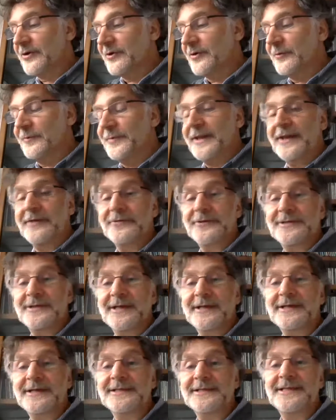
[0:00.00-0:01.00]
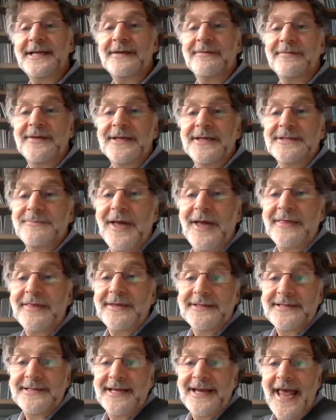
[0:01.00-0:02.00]
So it'll be interesting to see if these
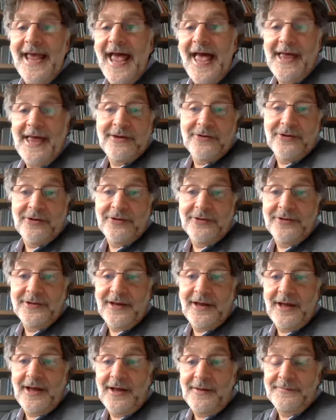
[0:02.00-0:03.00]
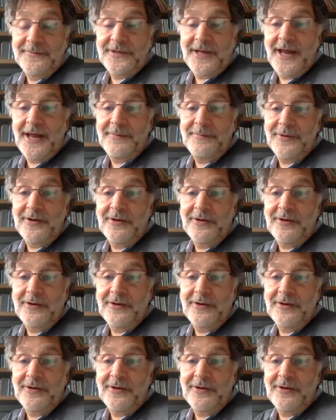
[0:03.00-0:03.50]
methods can handle the um, type